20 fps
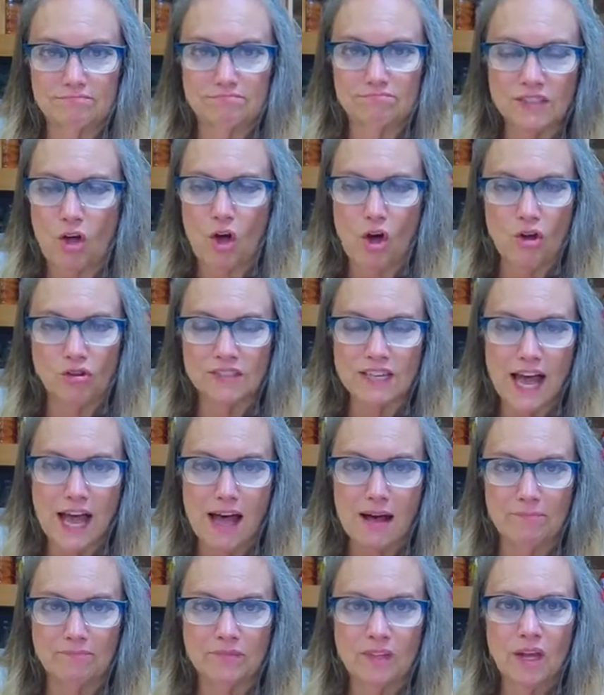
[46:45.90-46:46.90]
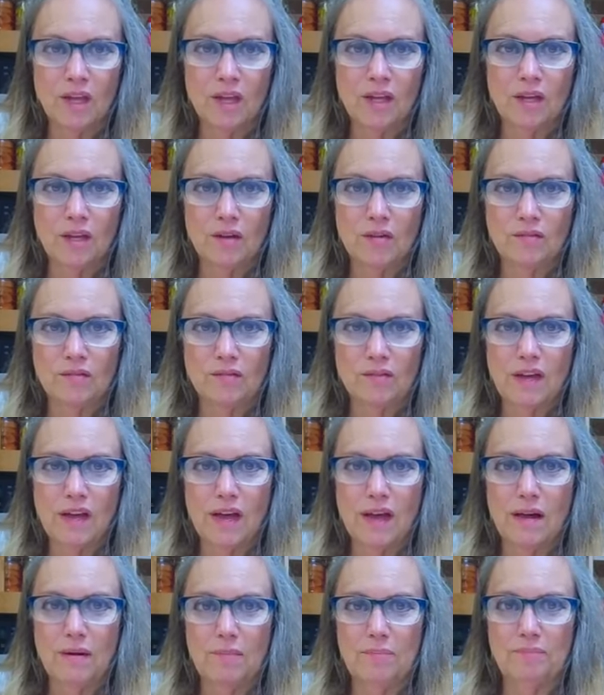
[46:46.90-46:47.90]
all time
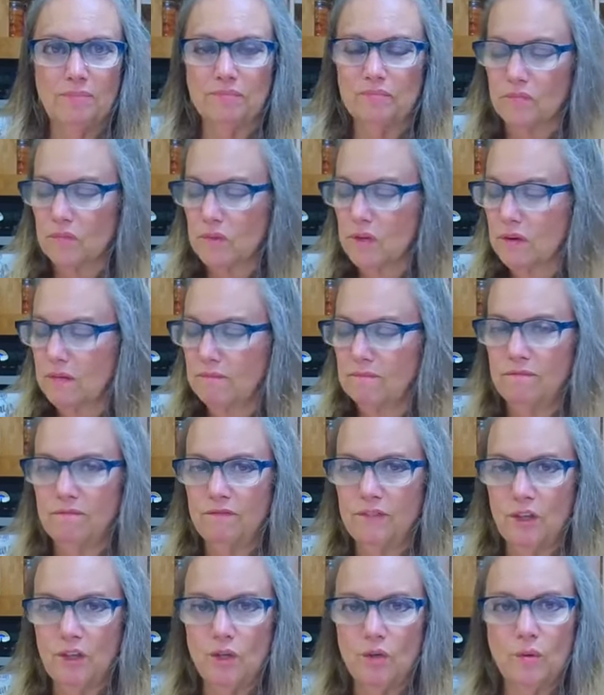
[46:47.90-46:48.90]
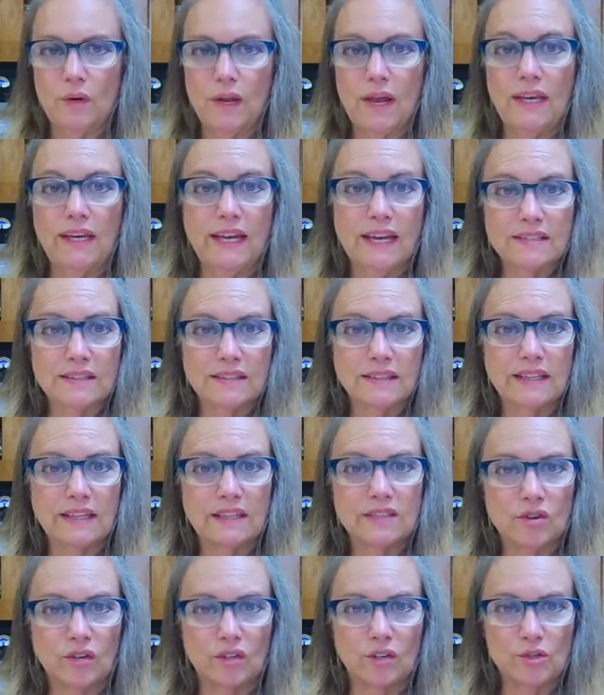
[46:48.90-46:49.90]
um, viewed, and yes, Lynn
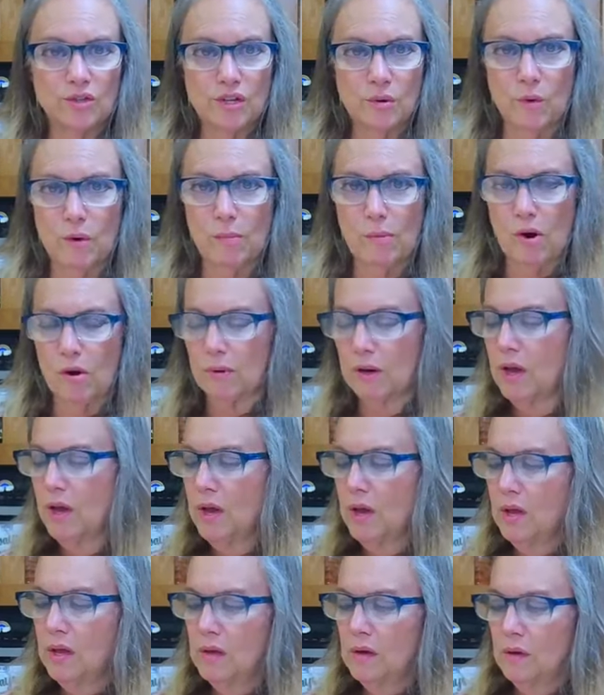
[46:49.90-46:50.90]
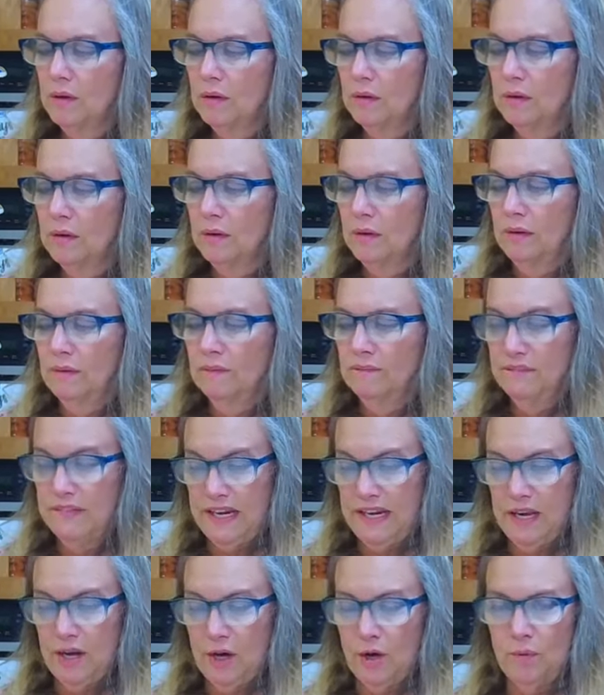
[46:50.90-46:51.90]
is on here somewhere, Barbara,
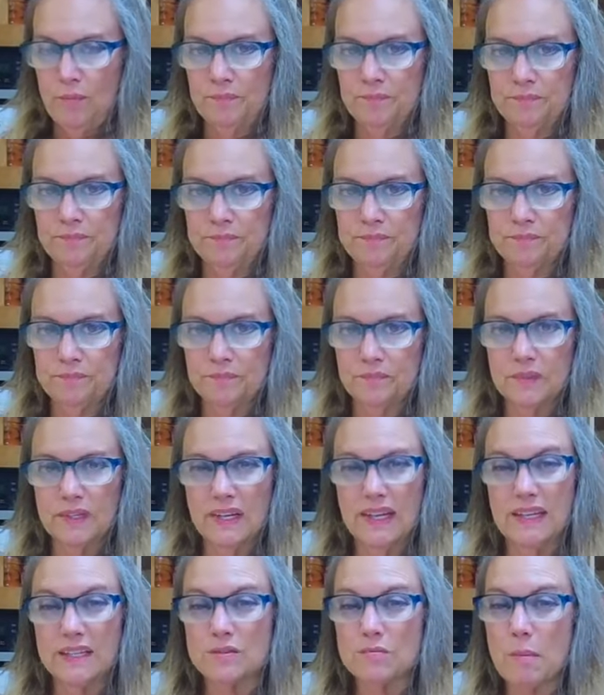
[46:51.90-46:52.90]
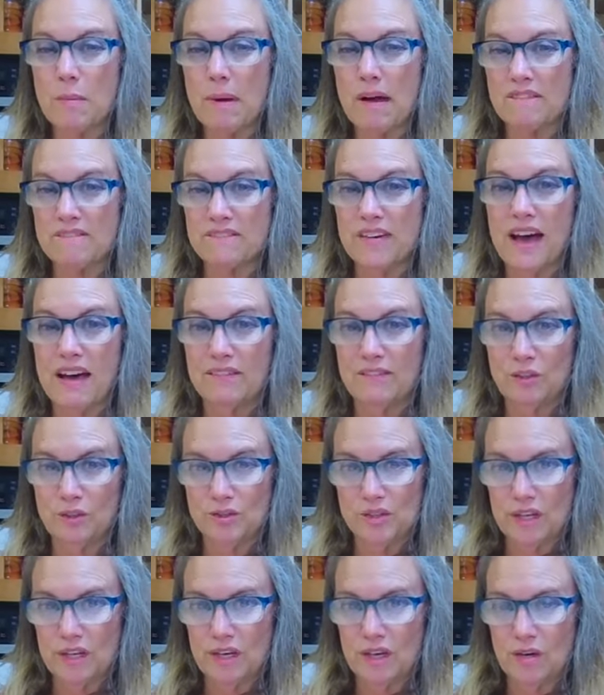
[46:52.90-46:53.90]
video. It is from about five
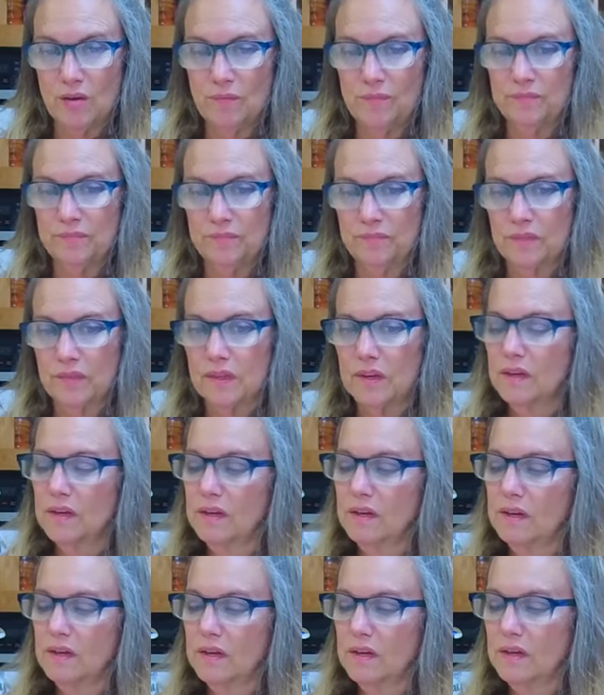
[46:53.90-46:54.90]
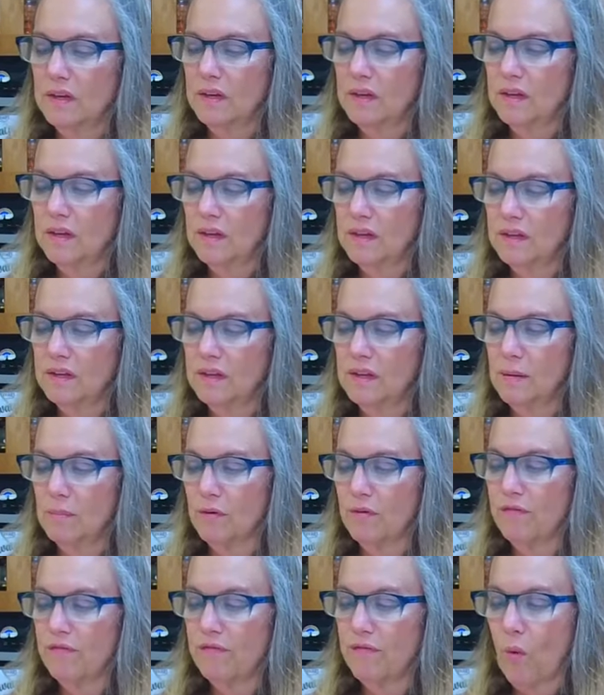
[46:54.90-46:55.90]
years ago.
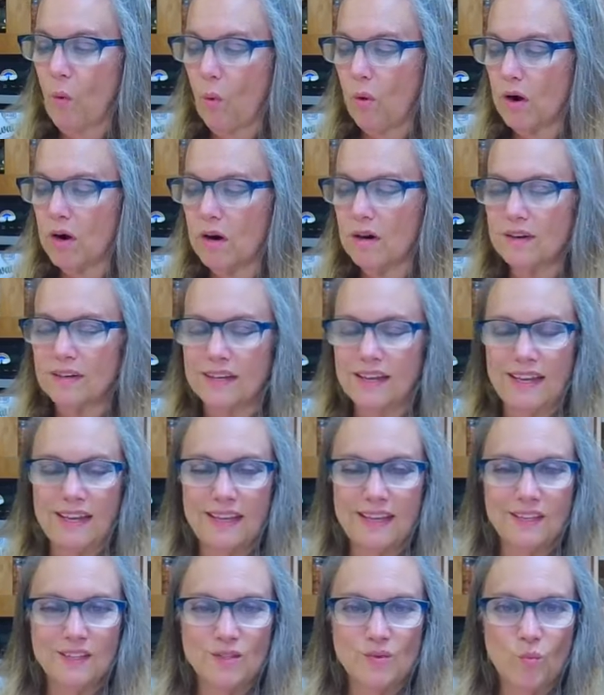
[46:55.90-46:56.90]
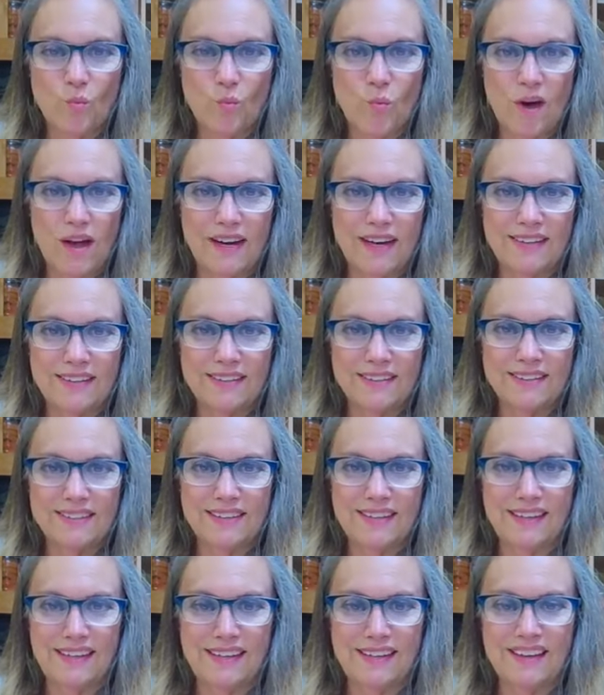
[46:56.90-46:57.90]
Number four is what is
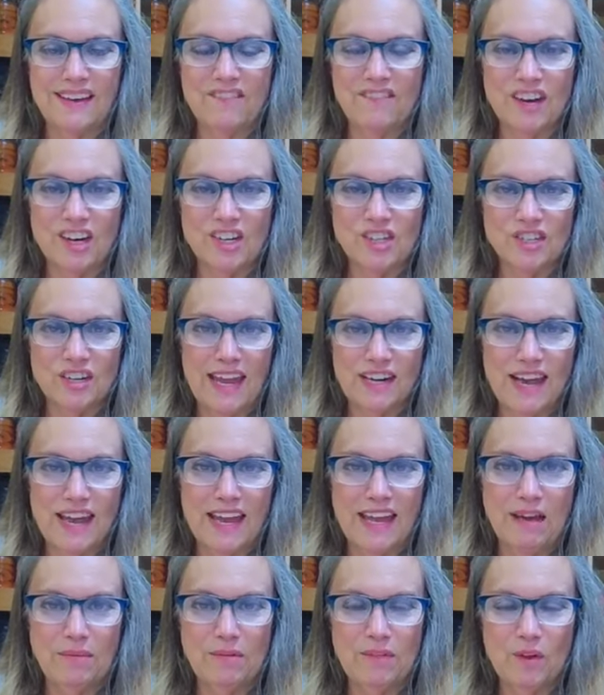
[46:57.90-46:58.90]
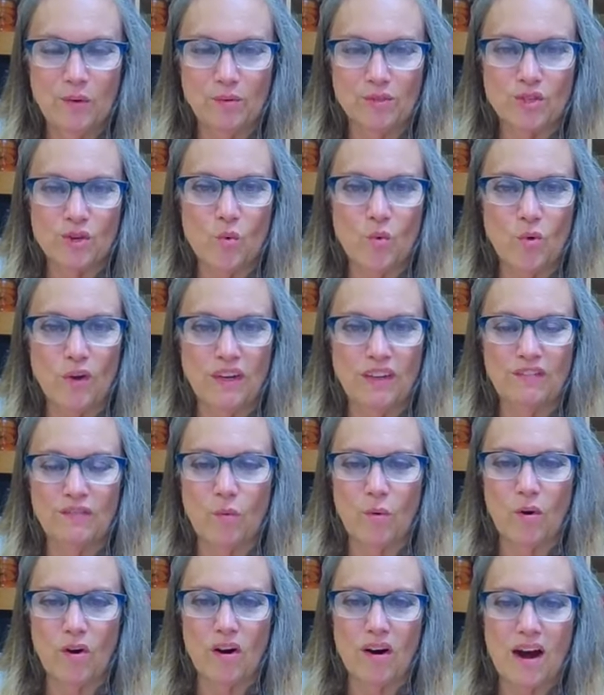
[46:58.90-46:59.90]
the affectionate name that was coined
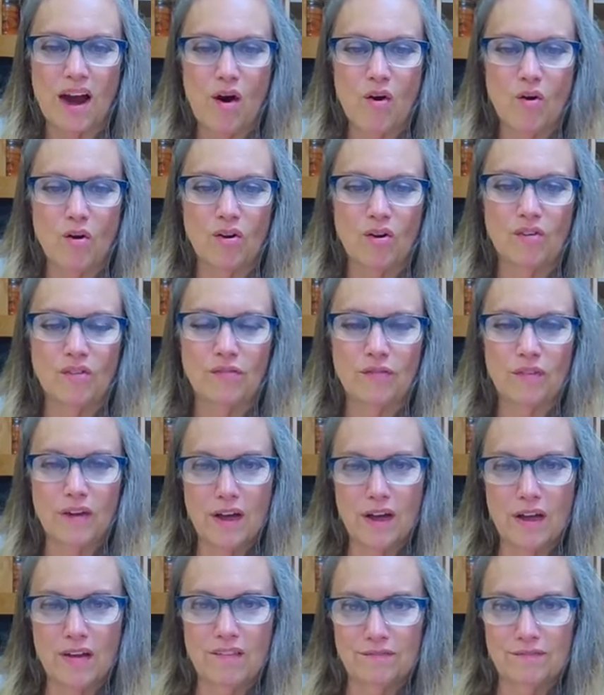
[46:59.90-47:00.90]
for our uh,